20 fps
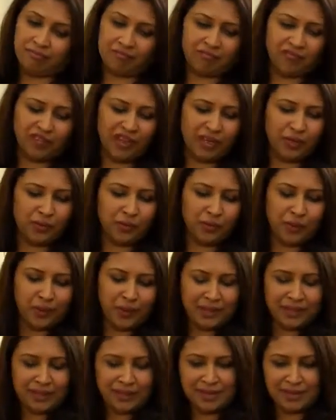Very good
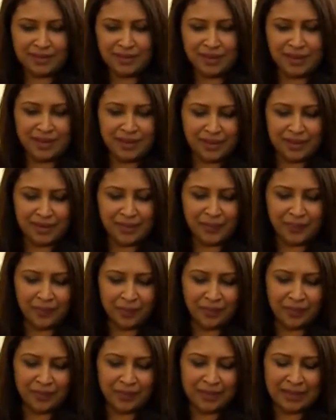question,
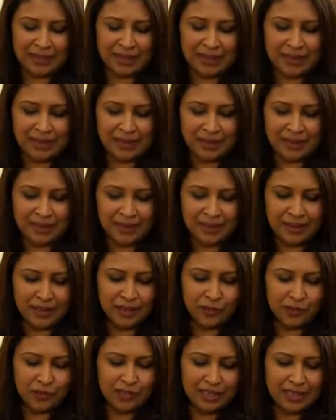
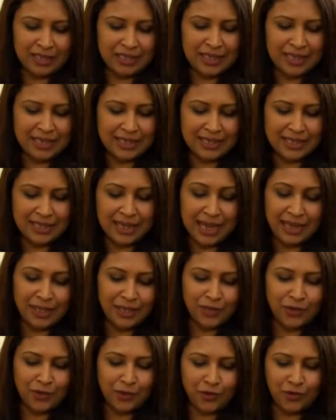Niroshan. Yes,
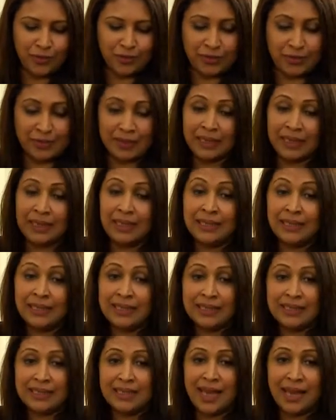like, it
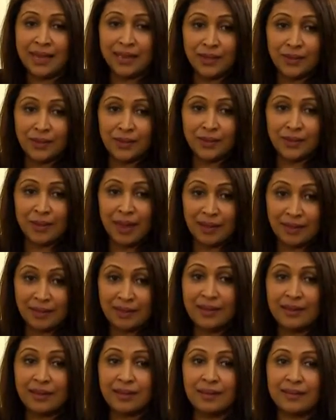is like, I
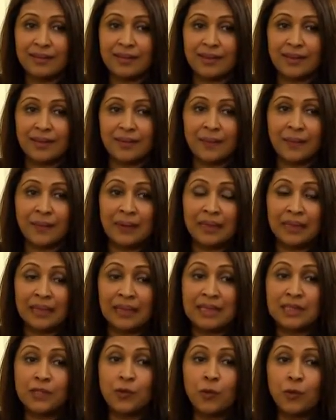think in
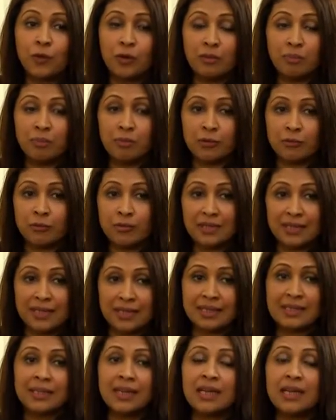this whole
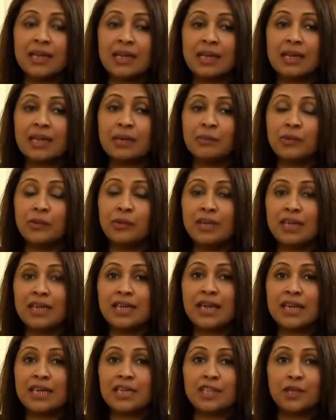process,
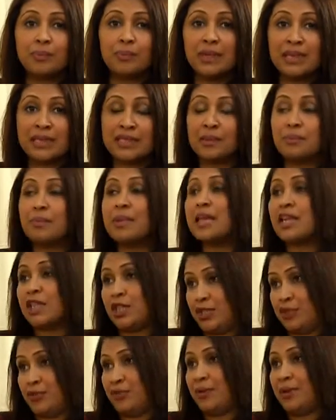communication plays a
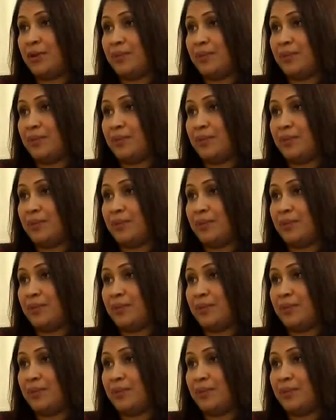major role,